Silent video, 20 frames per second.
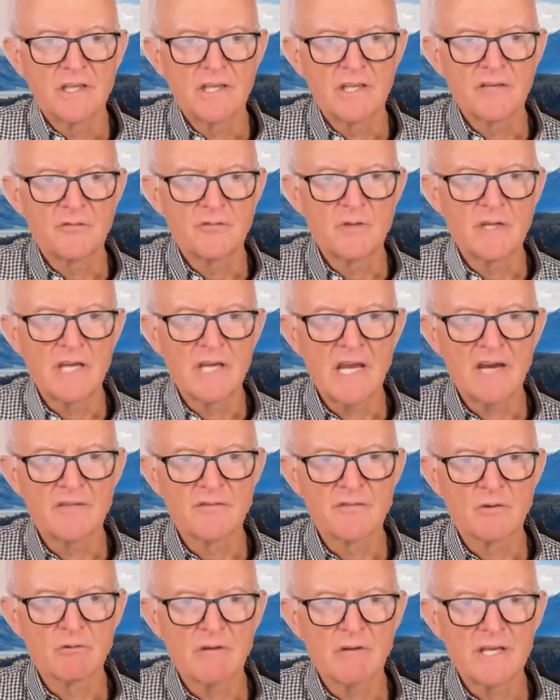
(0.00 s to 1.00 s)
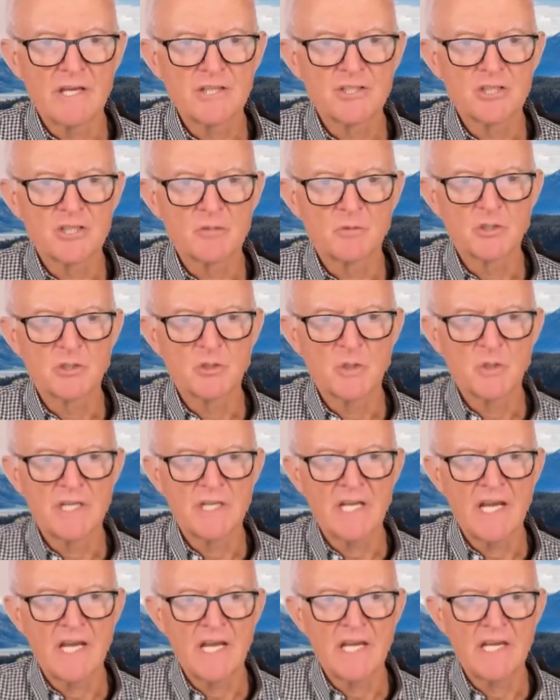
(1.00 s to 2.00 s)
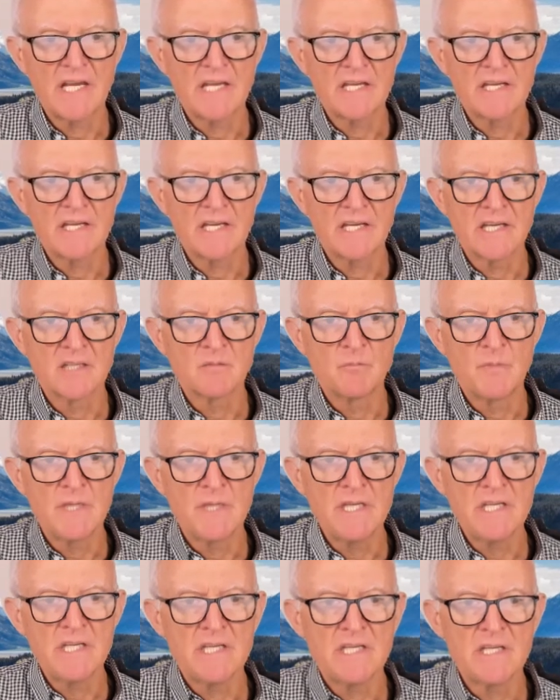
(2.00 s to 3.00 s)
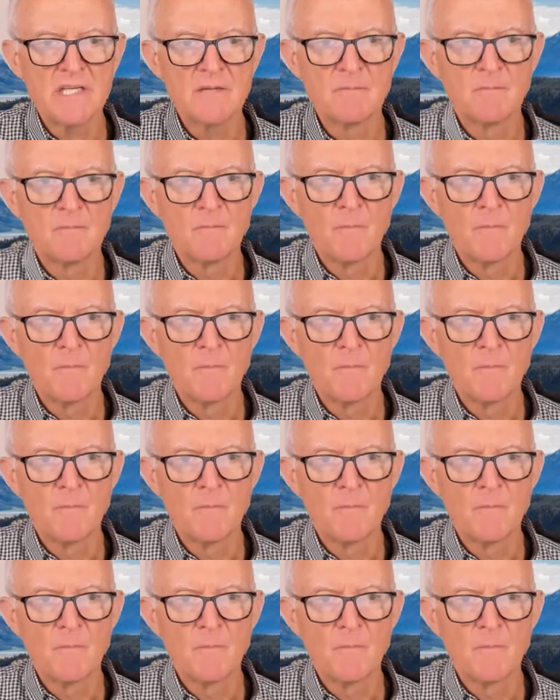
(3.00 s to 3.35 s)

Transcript: if we have the ratio between A and B,